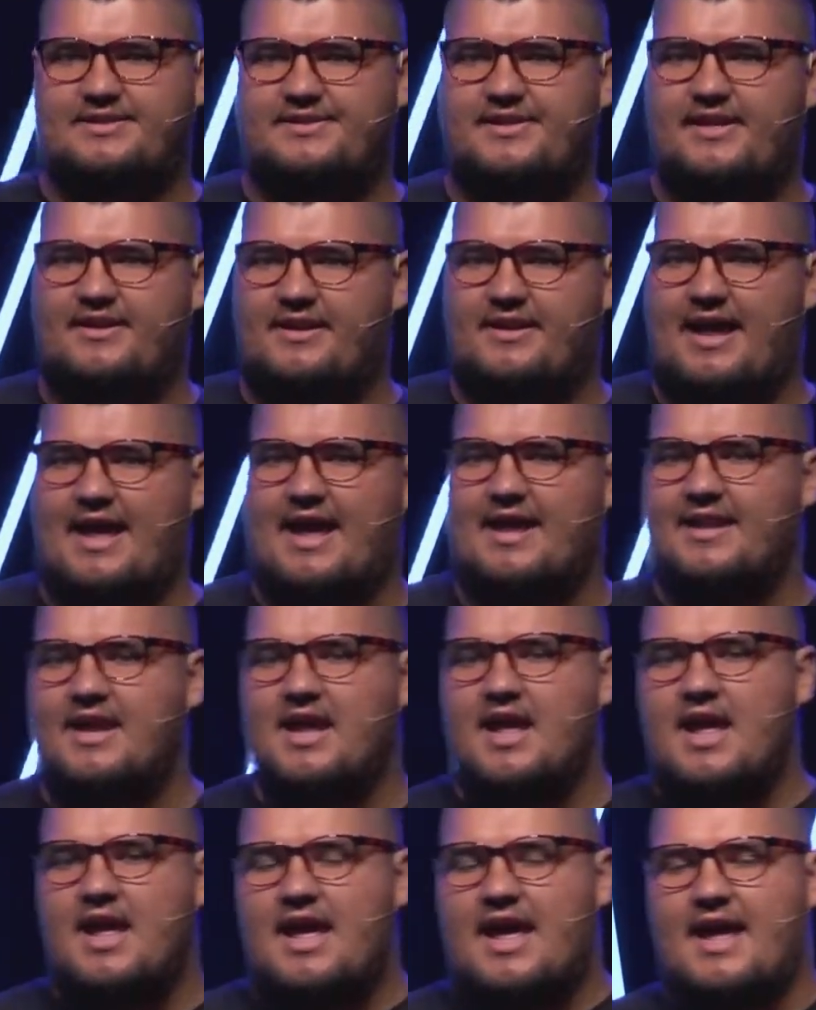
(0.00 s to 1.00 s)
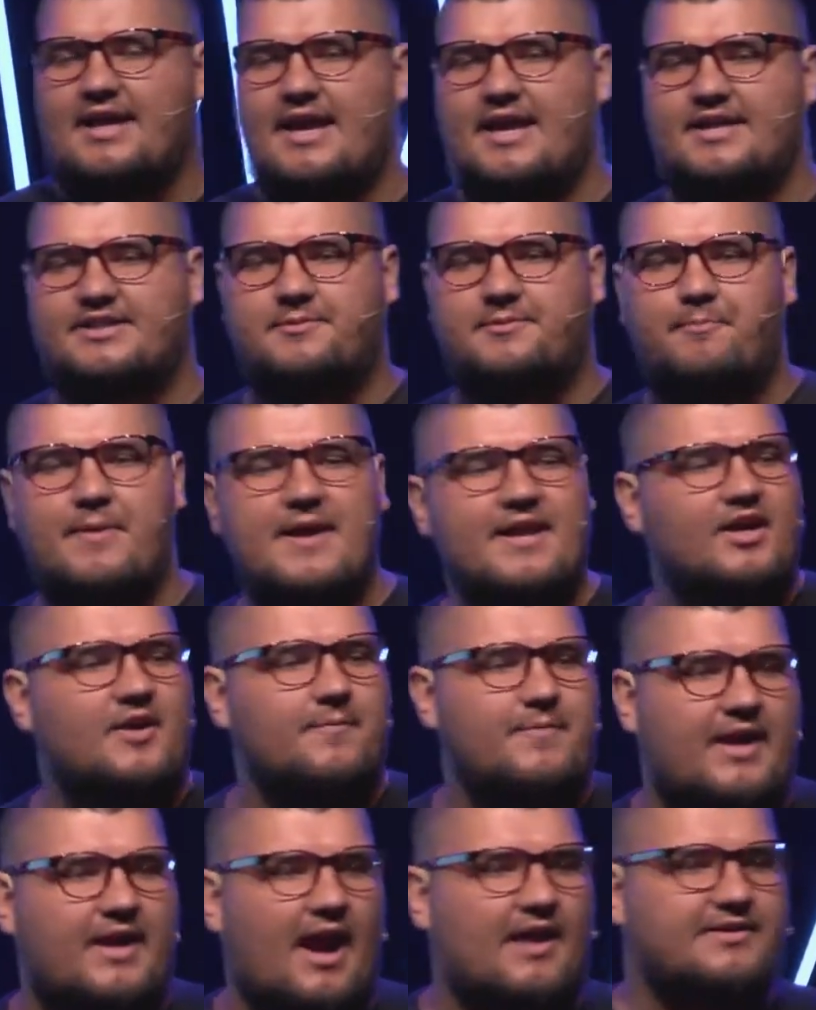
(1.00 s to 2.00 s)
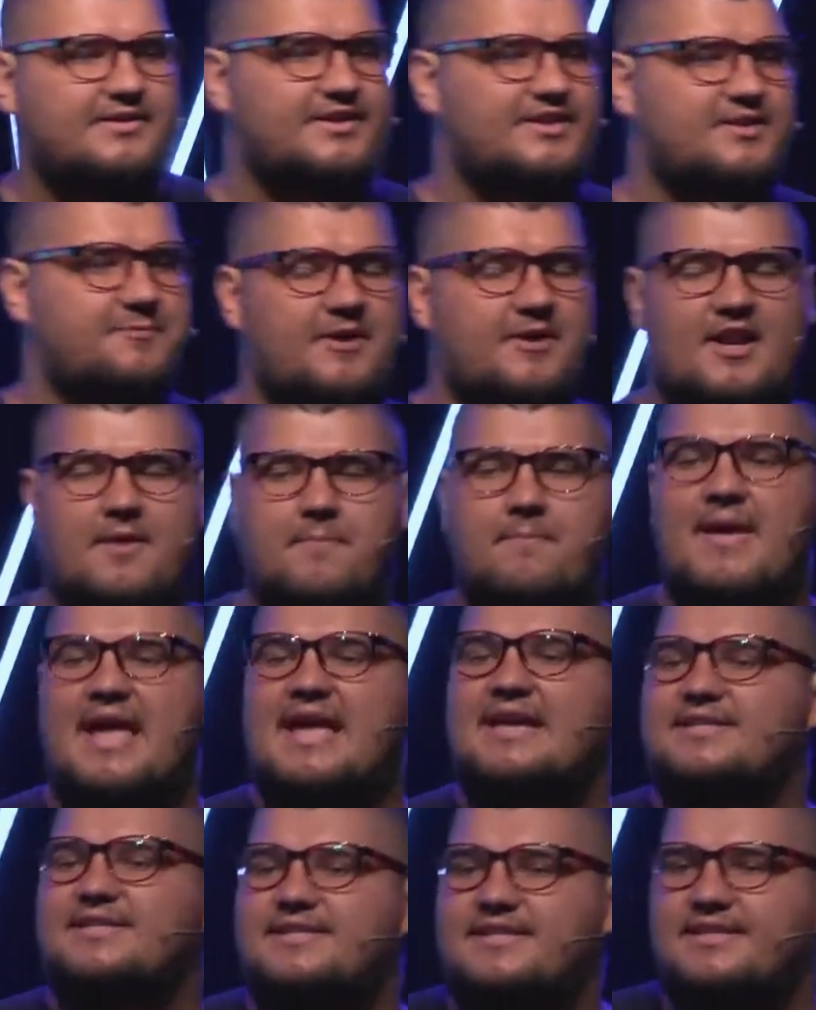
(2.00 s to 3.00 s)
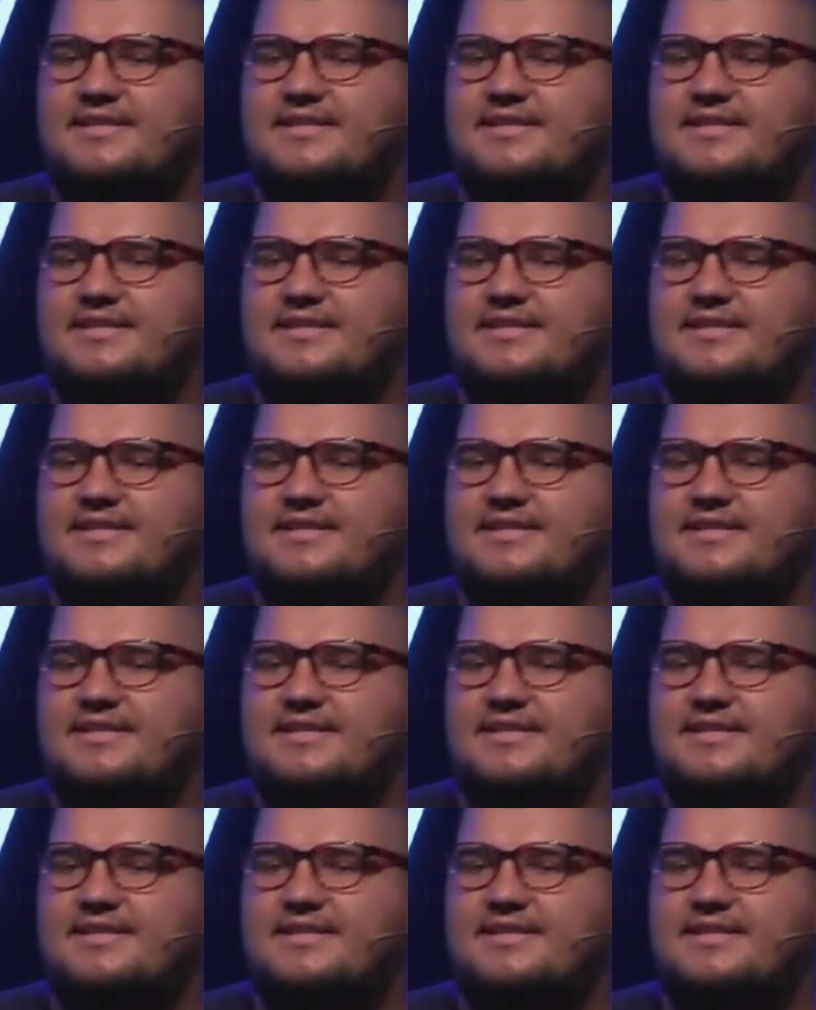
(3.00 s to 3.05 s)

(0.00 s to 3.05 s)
Sunday. And it's bitter because this has been an amazing